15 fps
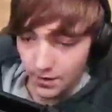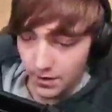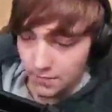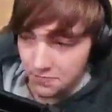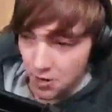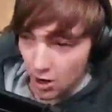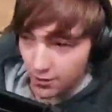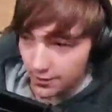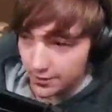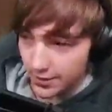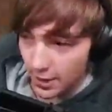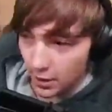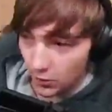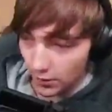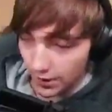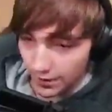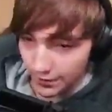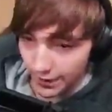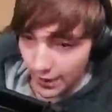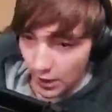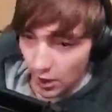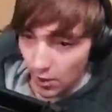Naruto and
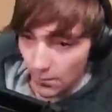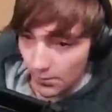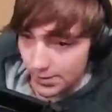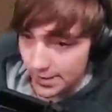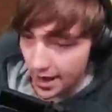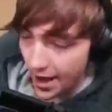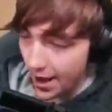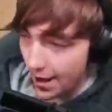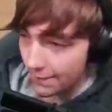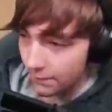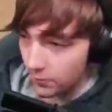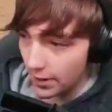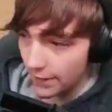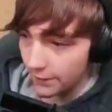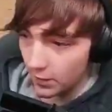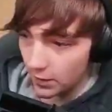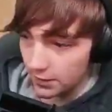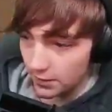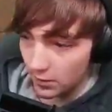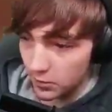like almost halfway of Naruto